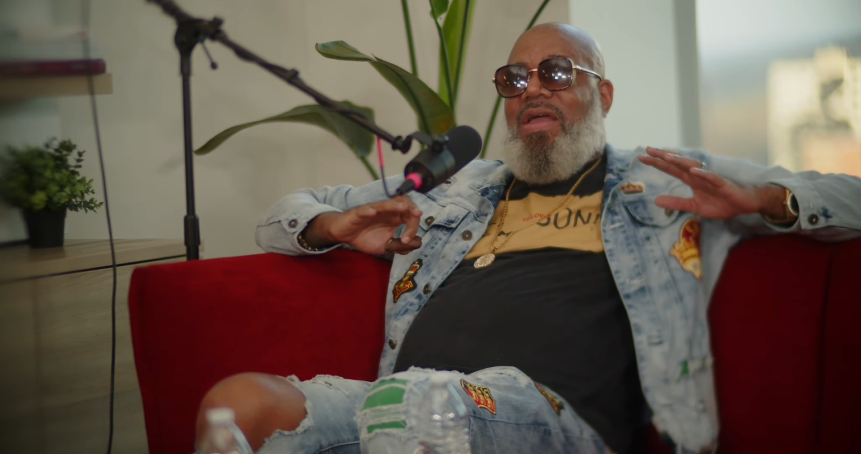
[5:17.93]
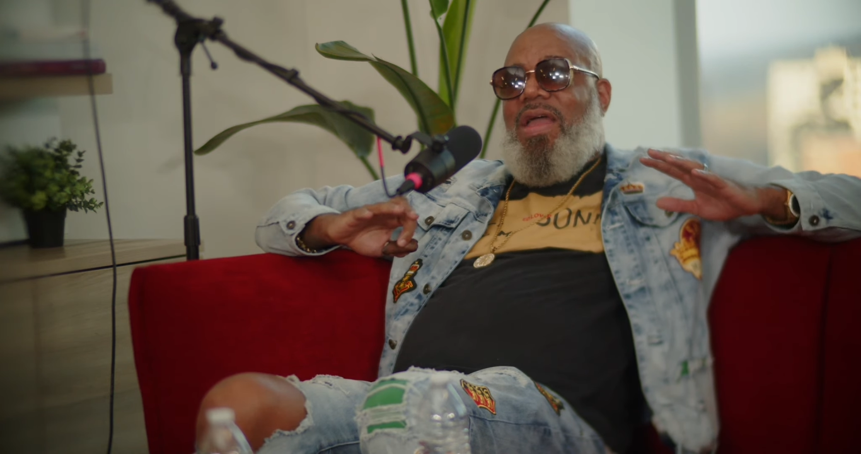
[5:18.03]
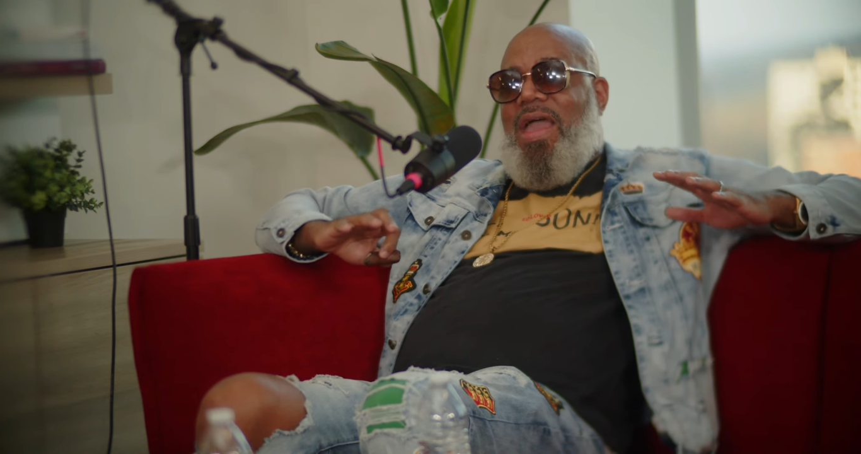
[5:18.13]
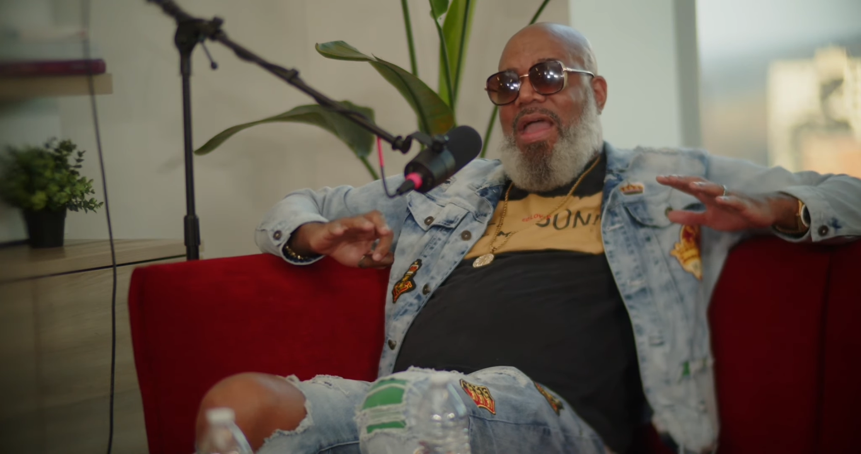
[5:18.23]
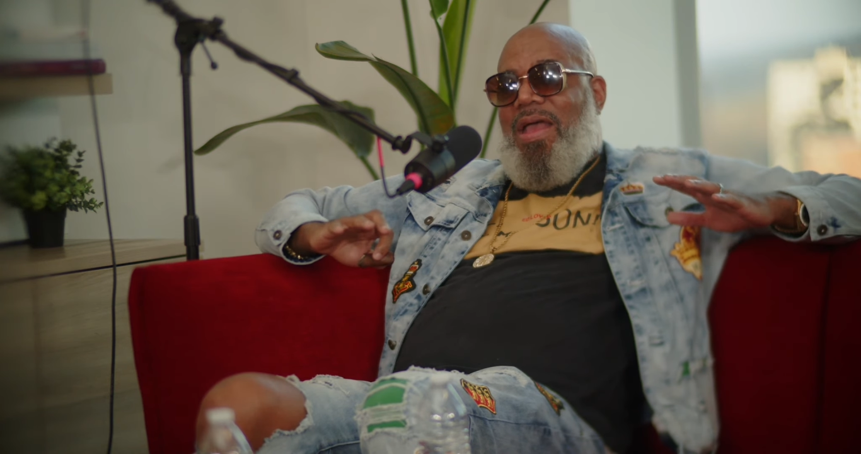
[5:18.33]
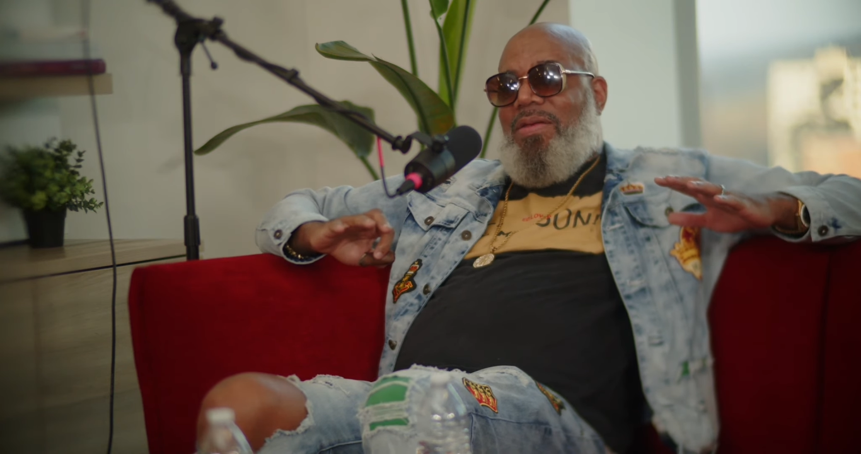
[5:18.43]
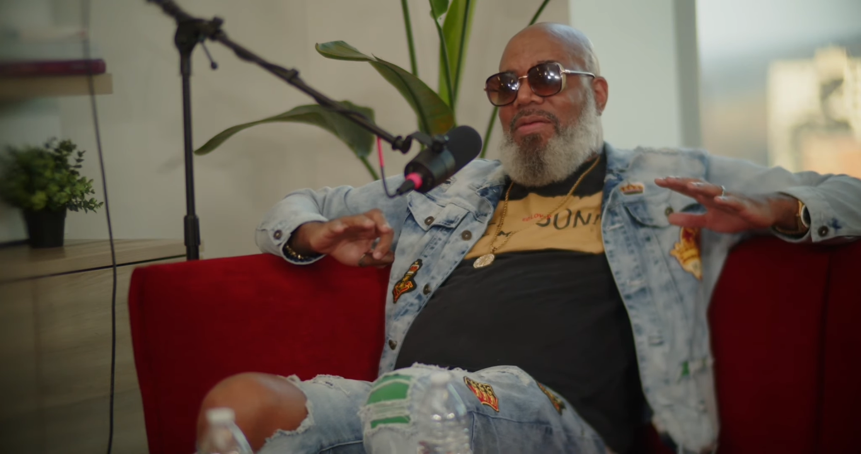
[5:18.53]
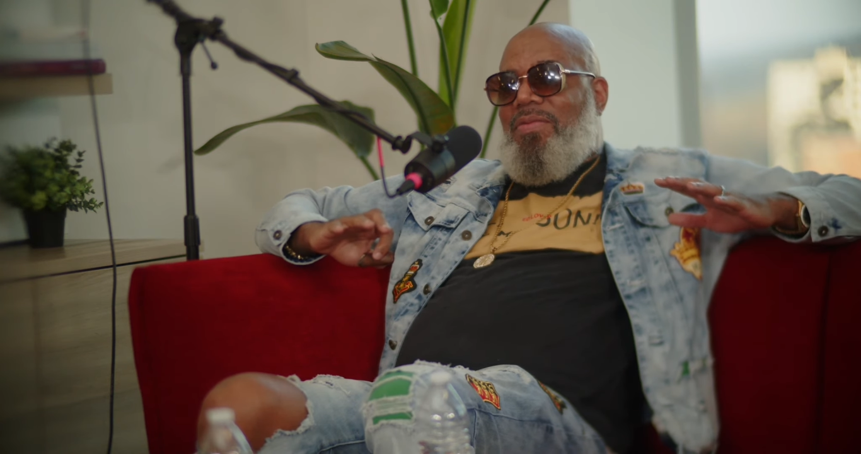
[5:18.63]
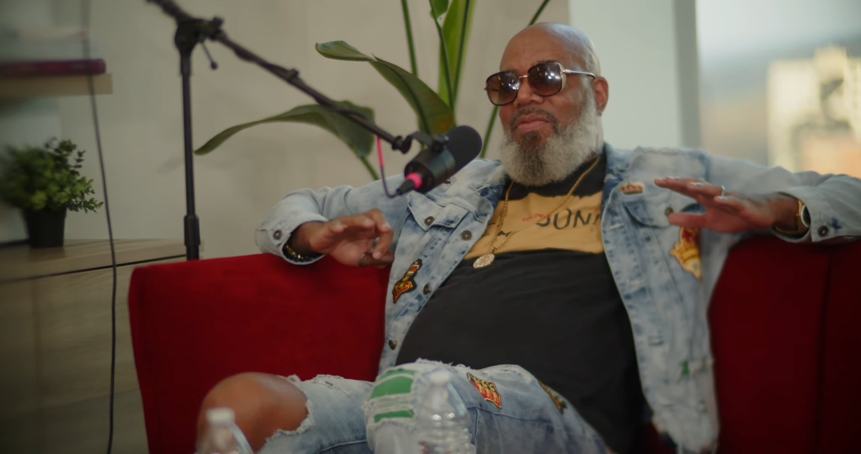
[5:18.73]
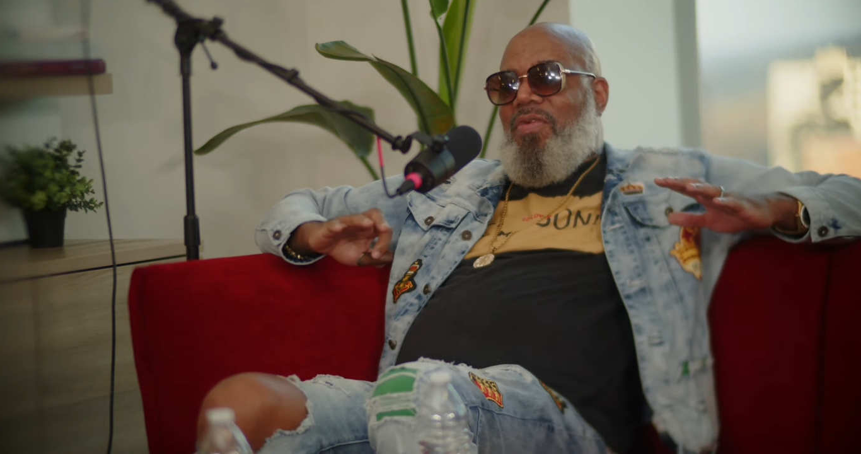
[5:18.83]
and
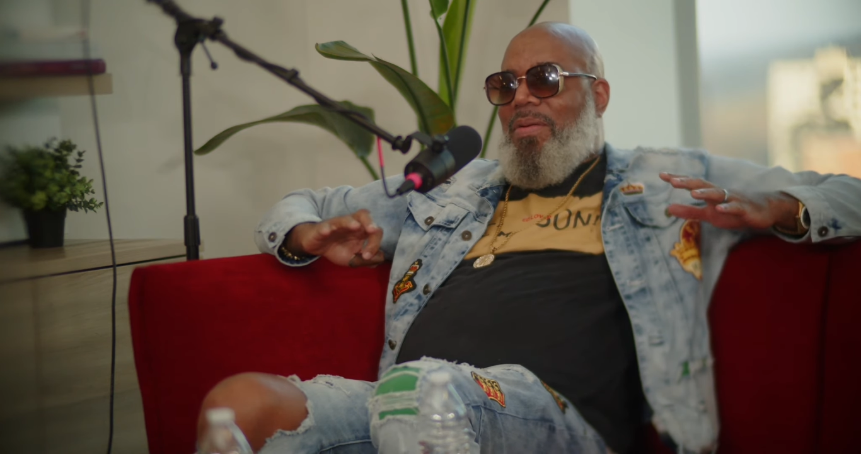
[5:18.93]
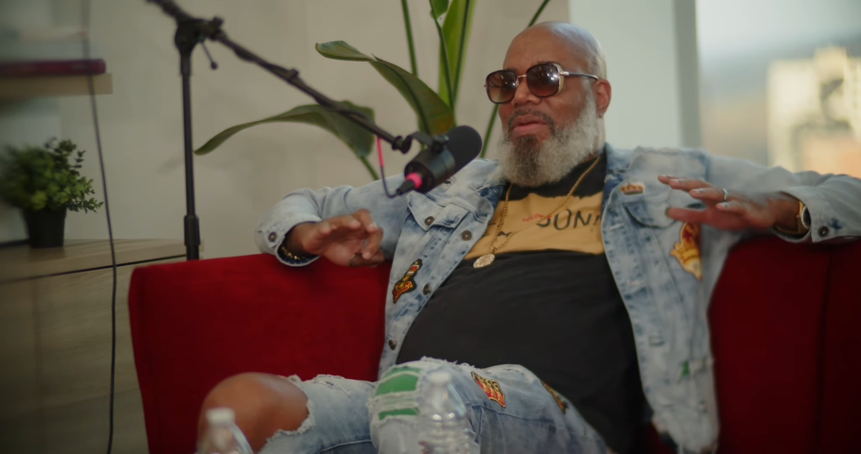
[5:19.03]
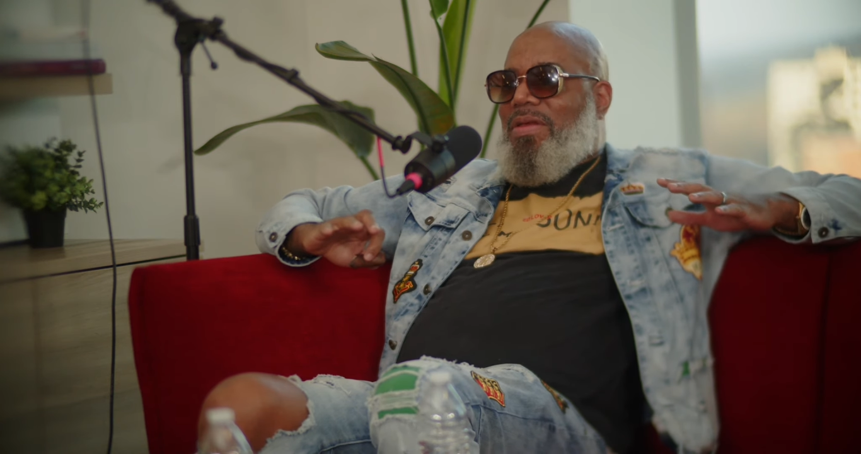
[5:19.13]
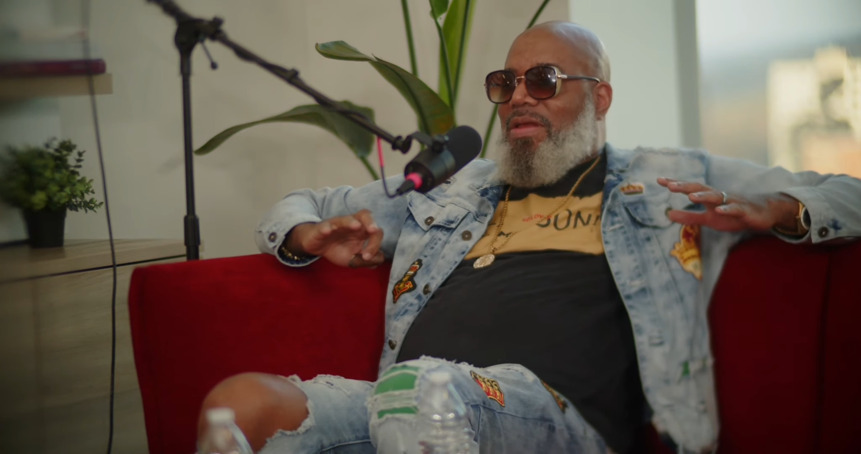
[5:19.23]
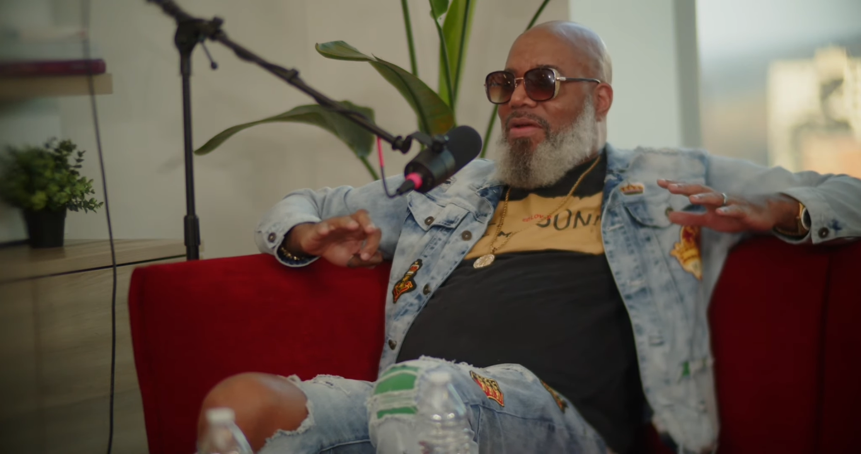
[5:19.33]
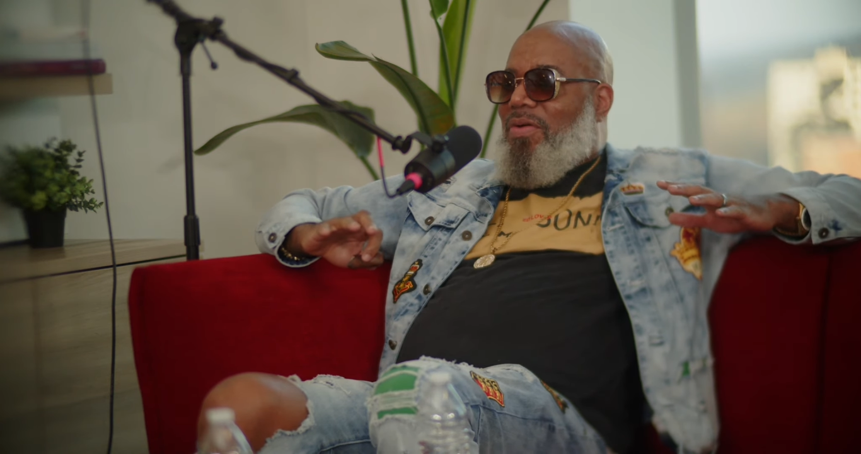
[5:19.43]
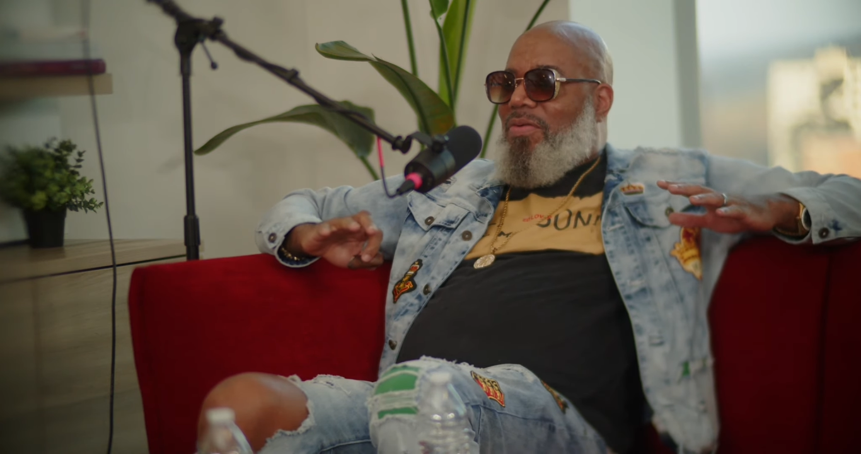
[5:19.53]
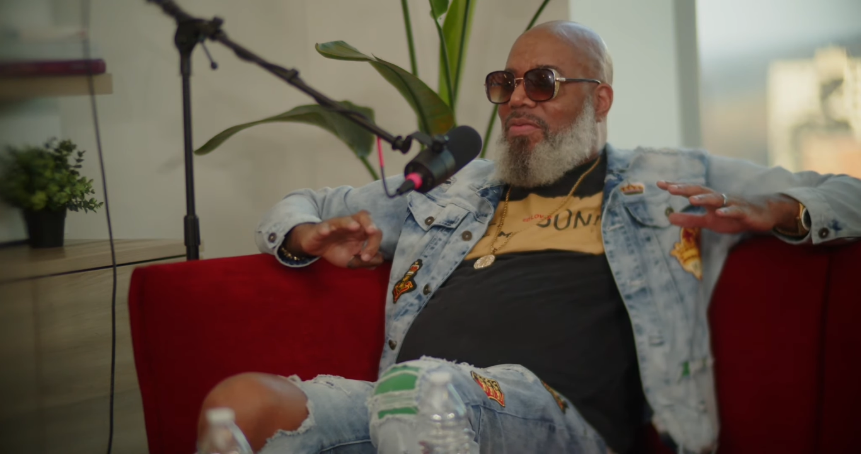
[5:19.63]
Robert De Niro.